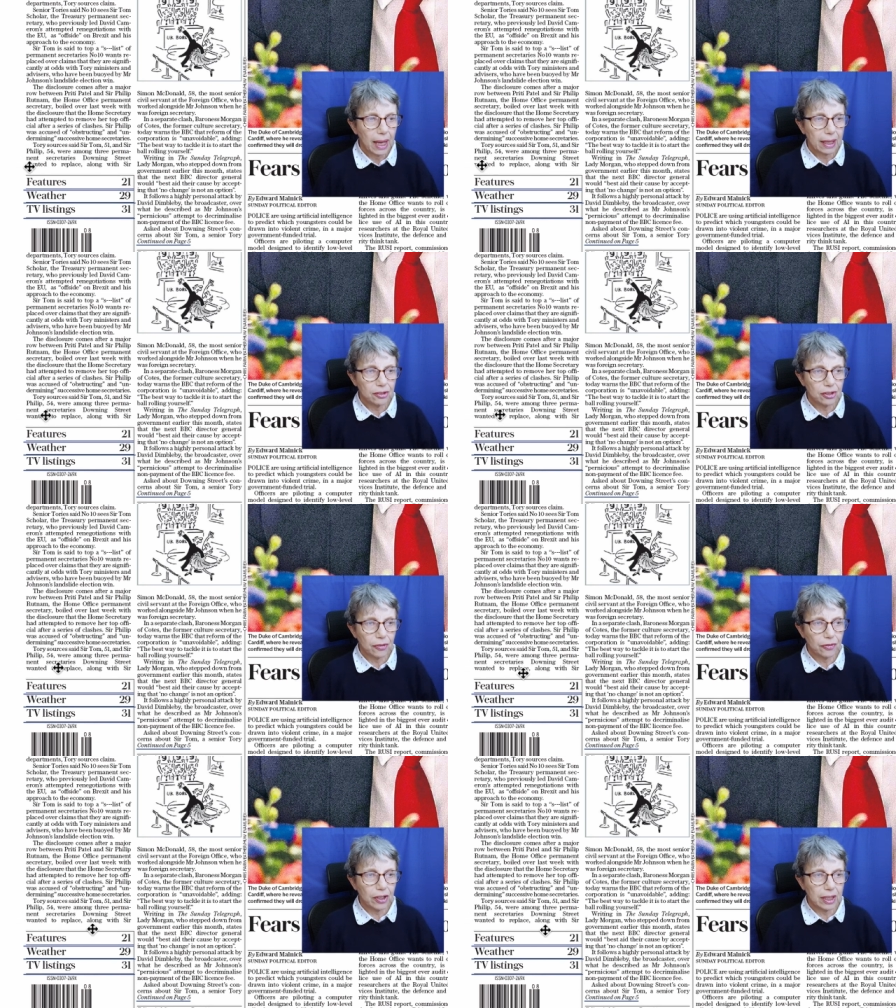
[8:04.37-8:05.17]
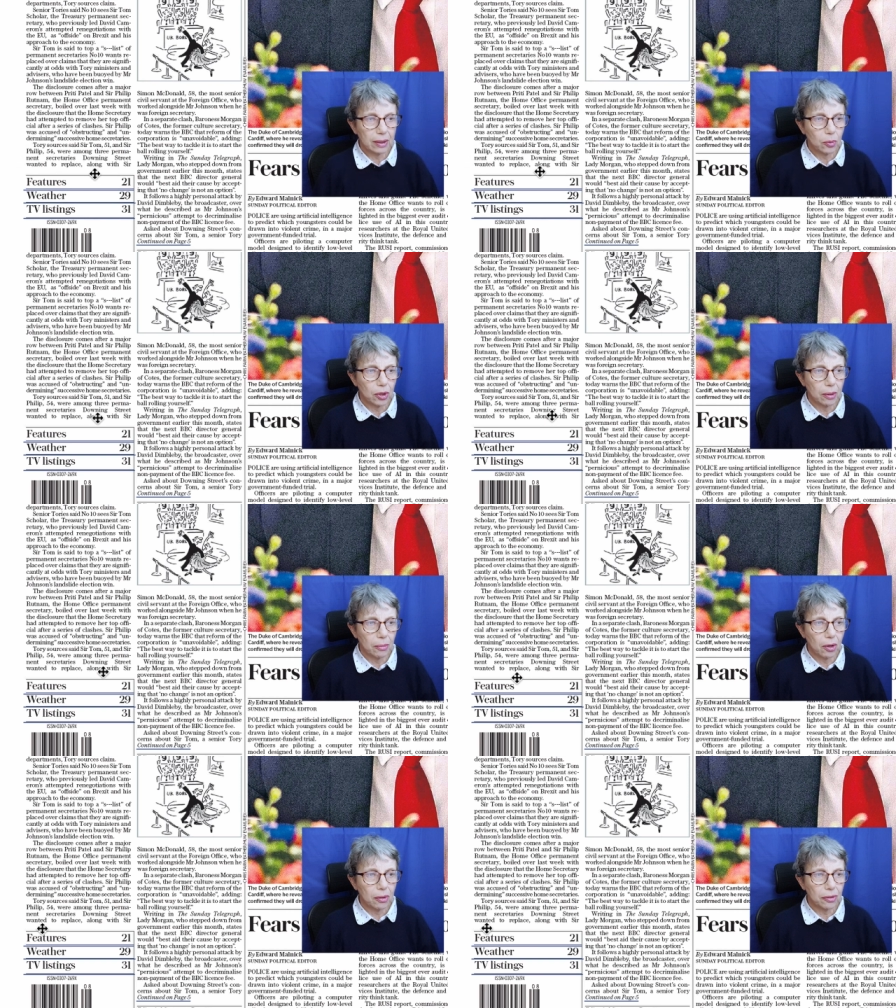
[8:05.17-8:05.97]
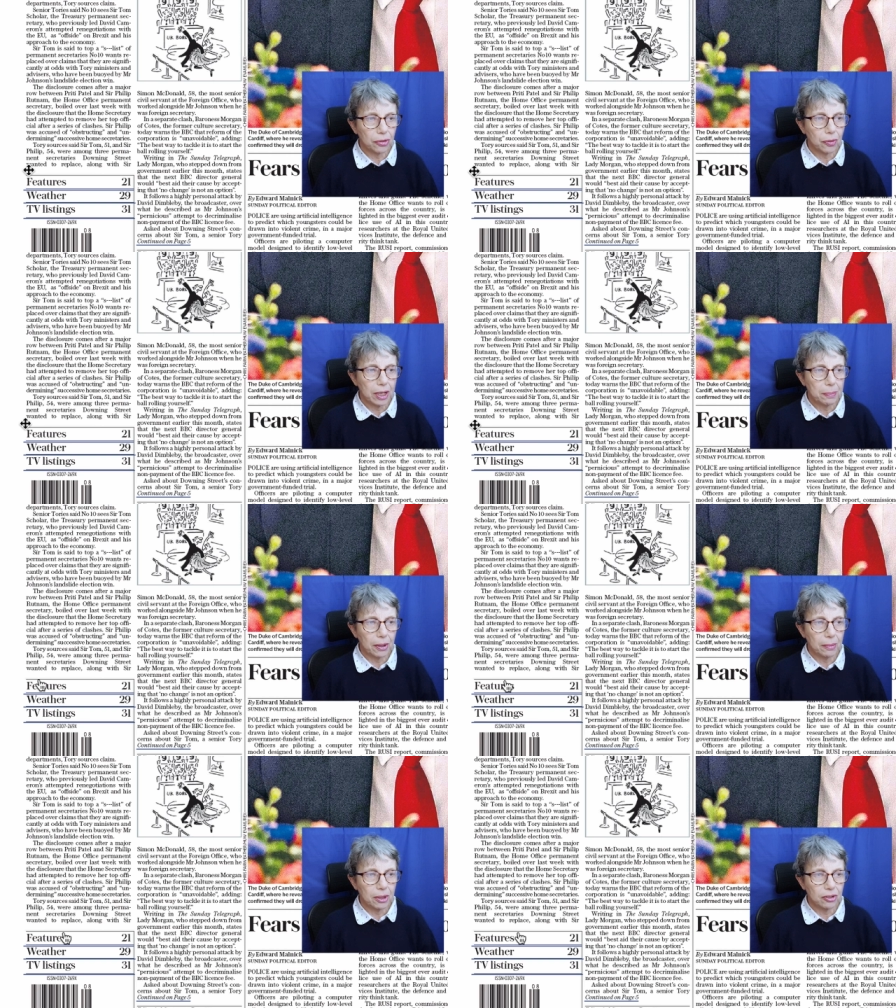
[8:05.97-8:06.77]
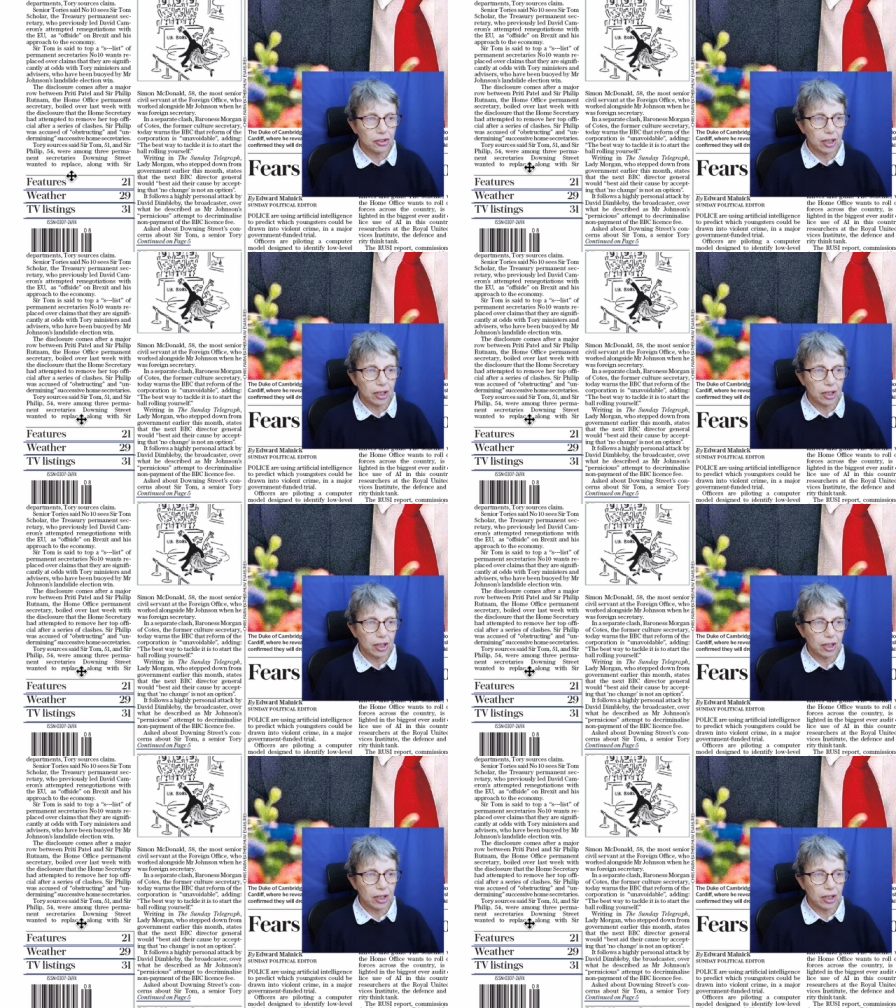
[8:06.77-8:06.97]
and Sir Philip were among three permanent